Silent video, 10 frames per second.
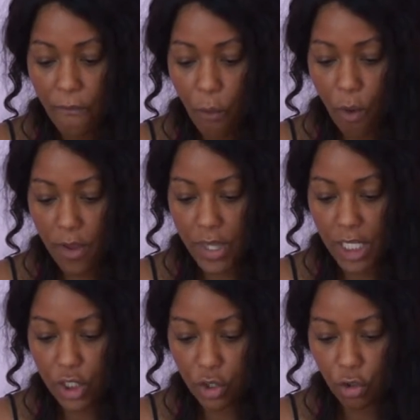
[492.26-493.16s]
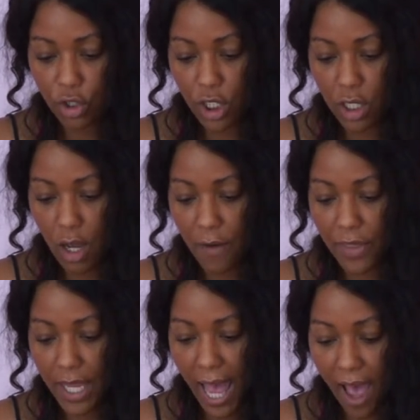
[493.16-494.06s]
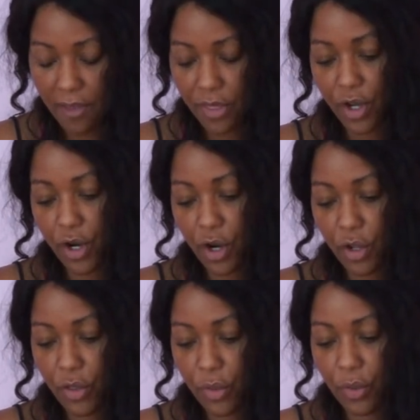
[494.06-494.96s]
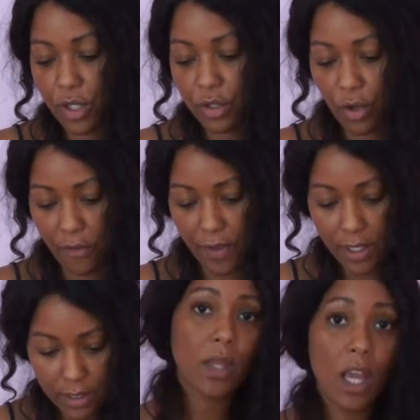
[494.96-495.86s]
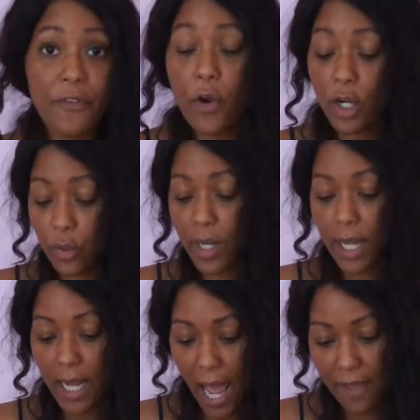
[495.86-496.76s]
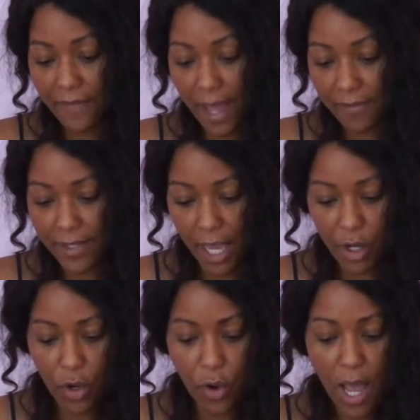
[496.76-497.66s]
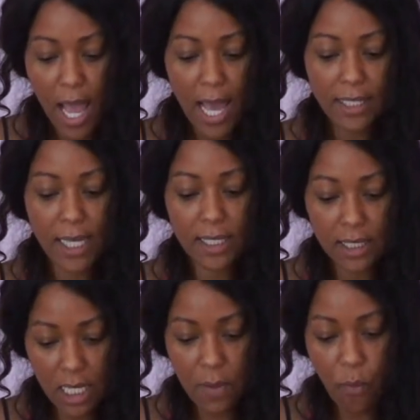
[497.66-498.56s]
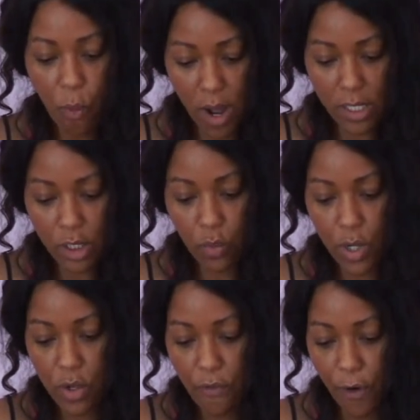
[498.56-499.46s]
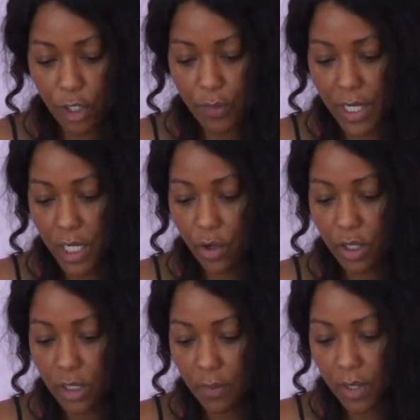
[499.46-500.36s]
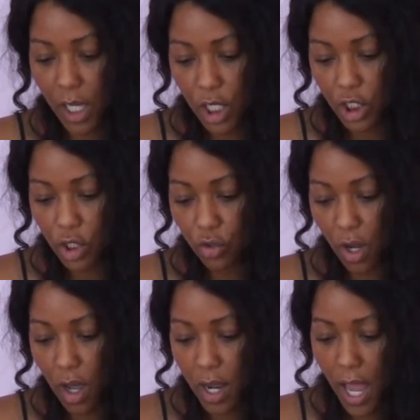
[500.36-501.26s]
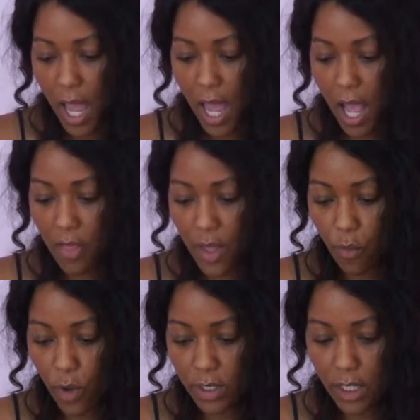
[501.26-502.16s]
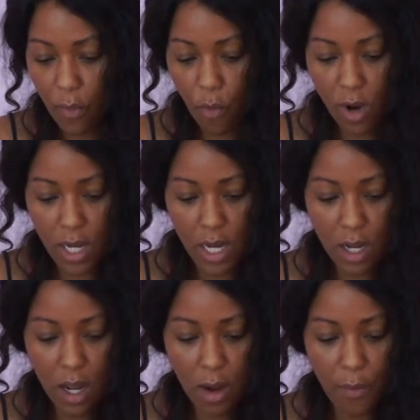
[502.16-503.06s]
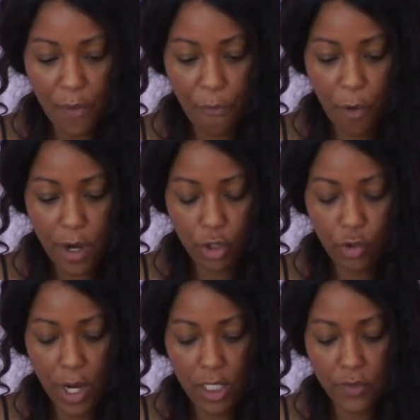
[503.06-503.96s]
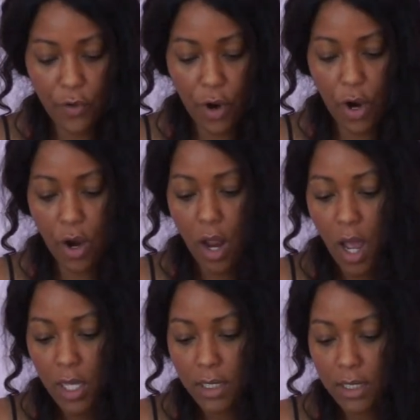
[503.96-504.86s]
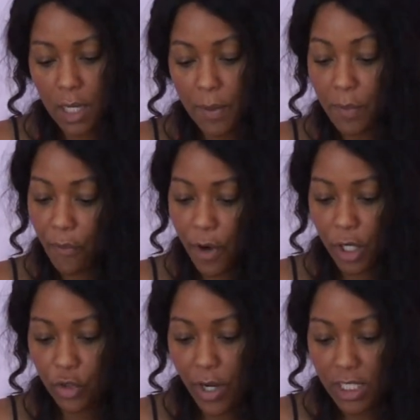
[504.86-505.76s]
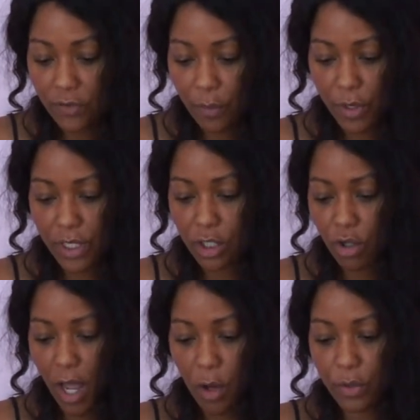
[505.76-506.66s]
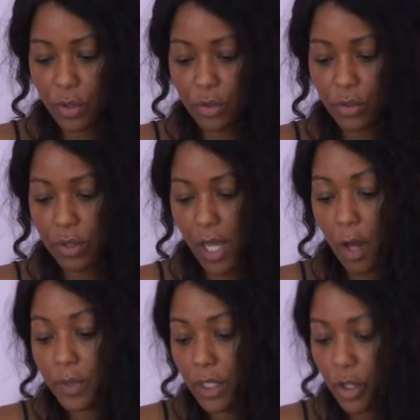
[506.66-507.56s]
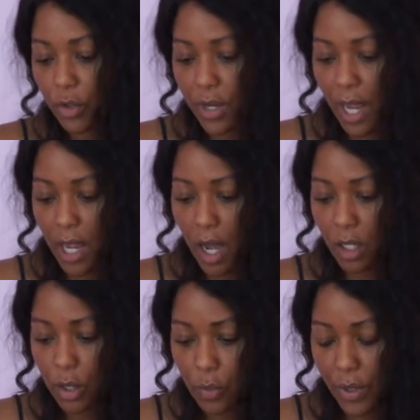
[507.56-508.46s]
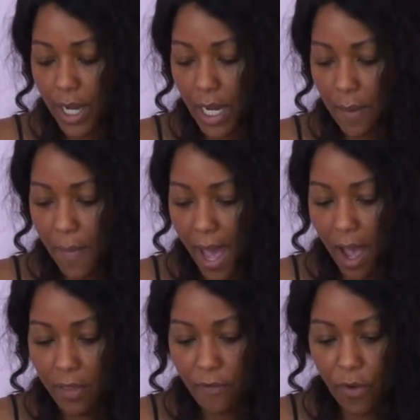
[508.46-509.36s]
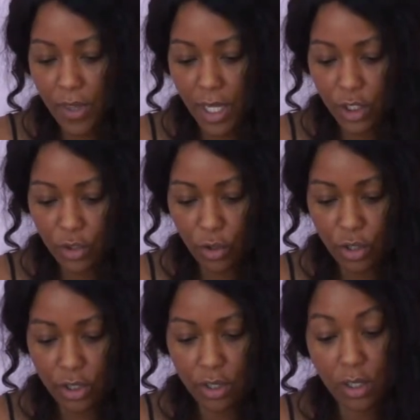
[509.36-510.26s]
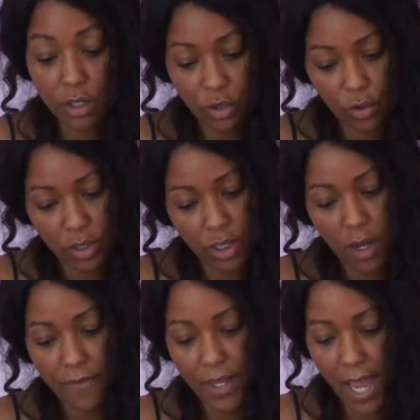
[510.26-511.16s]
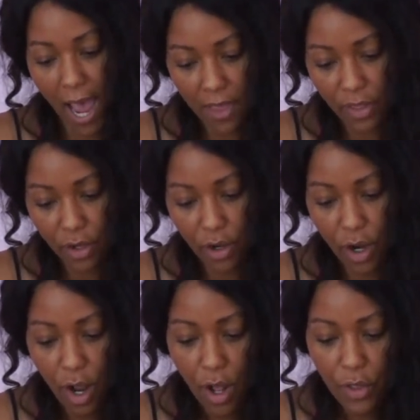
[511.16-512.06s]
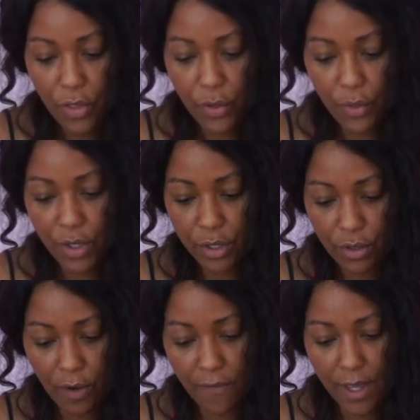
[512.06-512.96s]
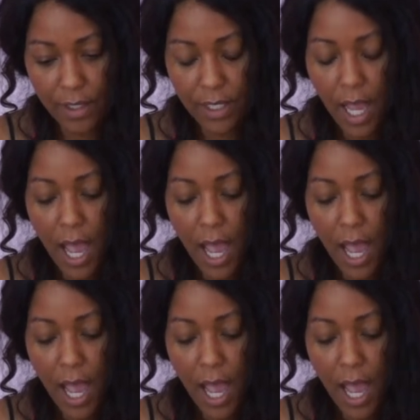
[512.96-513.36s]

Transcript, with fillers: for the insertion of the catheter through the cervix. If you are doing an IVF cycle, it says think once when you first begin your stimulation drug, and then once in the morning before your transfer, steaming before your transfer procedure helps you helps to create a lubricated path for the insert, insertion of the catheter through the cervix.